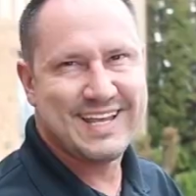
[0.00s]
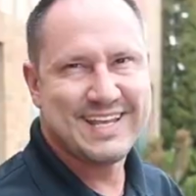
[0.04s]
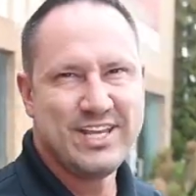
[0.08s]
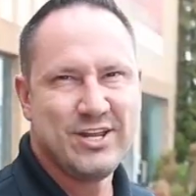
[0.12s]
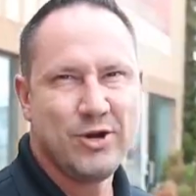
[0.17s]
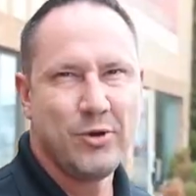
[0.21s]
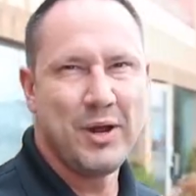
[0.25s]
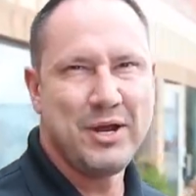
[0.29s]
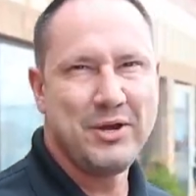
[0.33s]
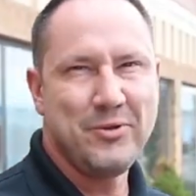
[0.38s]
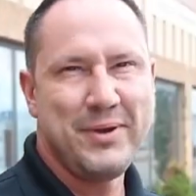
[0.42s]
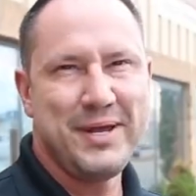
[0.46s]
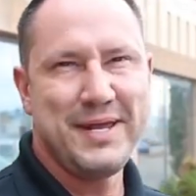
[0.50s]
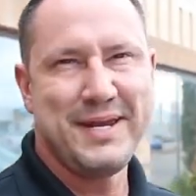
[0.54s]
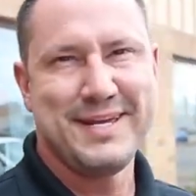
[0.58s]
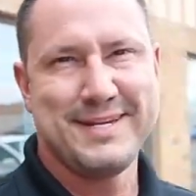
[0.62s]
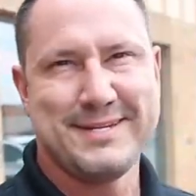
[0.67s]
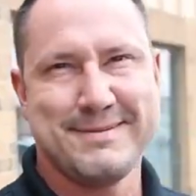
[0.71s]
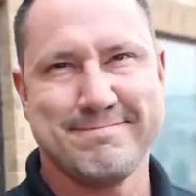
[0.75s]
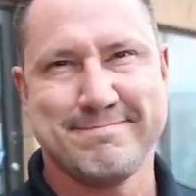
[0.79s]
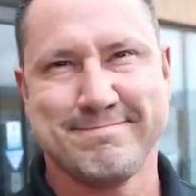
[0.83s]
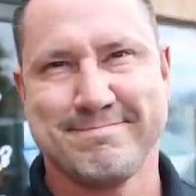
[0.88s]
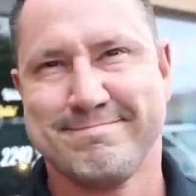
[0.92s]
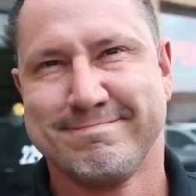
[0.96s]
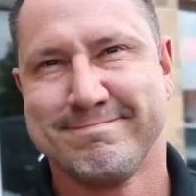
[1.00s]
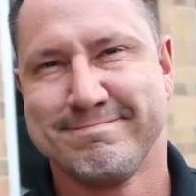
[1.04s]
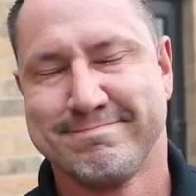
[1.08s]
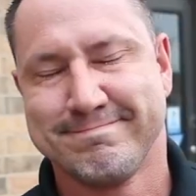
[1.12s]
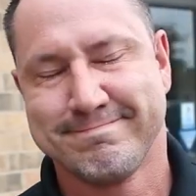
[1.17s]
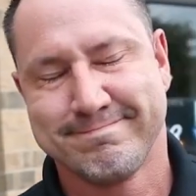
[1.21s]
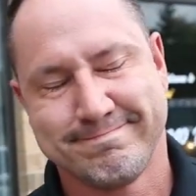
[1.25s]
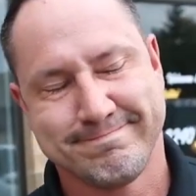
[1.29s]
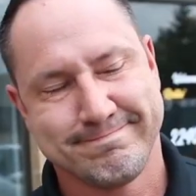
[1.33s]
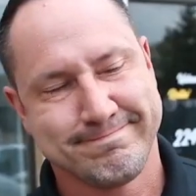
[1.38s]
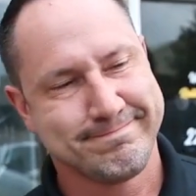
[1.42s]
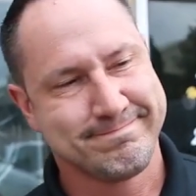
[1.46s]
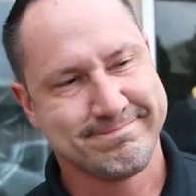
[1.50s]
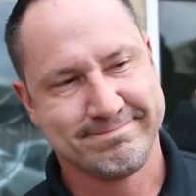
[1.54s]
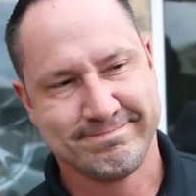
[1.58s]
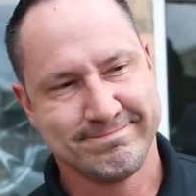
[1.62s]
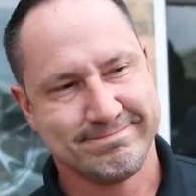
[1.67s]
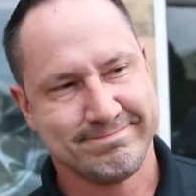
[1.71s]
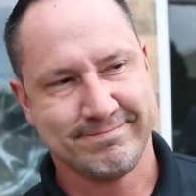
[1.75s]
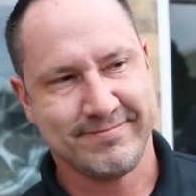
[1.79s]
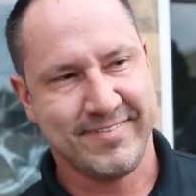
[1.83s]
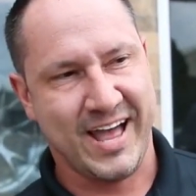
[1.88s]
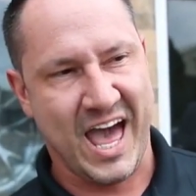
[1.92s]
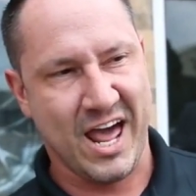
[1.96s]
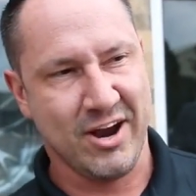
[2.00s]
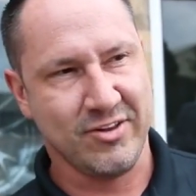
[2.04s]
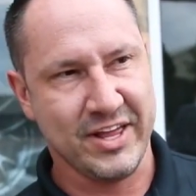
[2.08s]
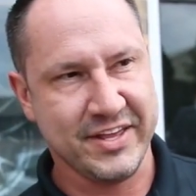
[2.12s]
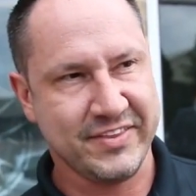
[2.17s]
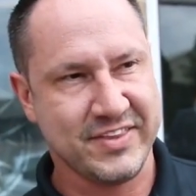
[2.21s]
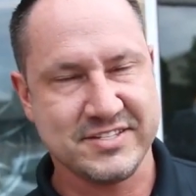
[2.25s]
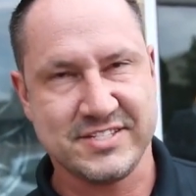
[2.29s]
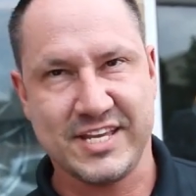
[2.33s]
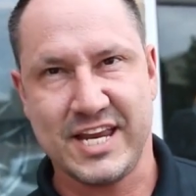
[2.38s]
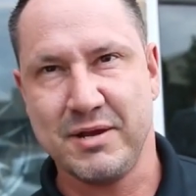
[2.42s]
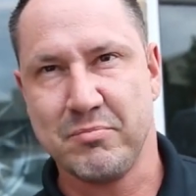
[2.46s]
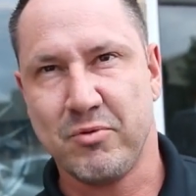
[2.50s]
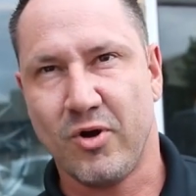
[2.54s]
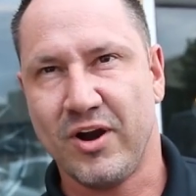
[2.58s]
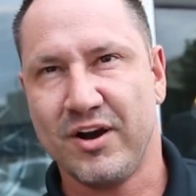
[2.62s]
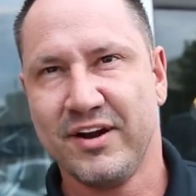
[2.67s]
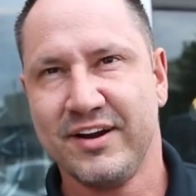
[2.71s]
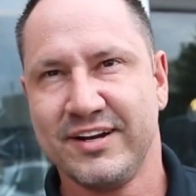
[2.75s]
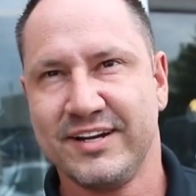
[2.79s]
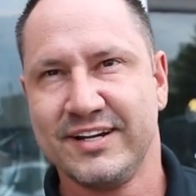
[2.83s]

You know what, Naweed? I don't like this anymore.